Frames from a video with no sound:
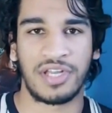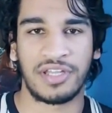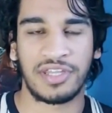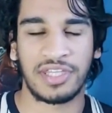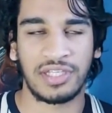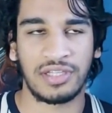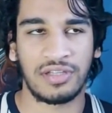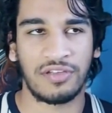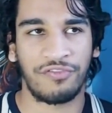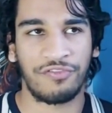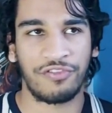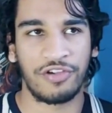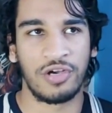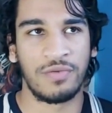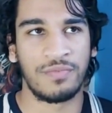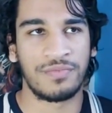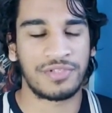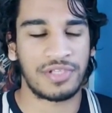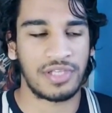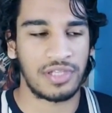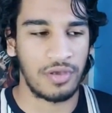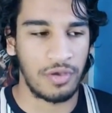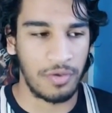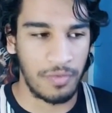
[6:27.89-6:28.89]
and I think the
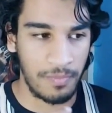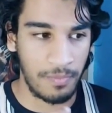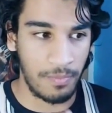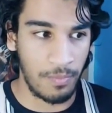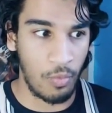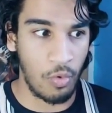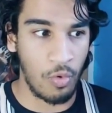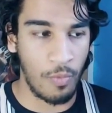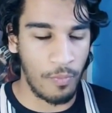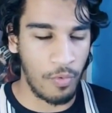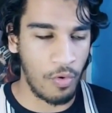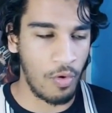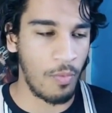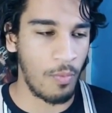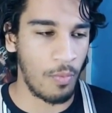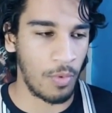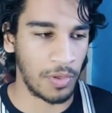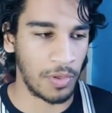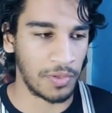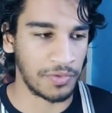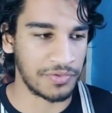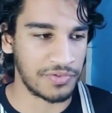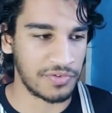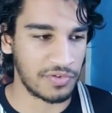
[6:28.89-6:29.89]
films are the more important
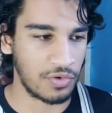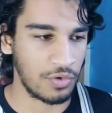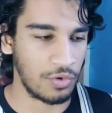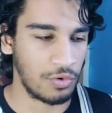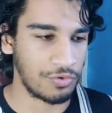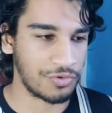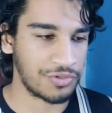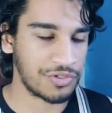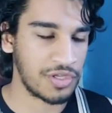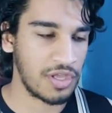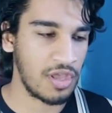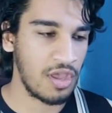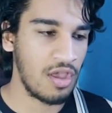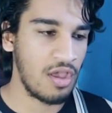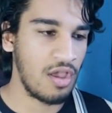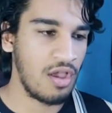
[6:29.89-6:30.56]
ones, of course.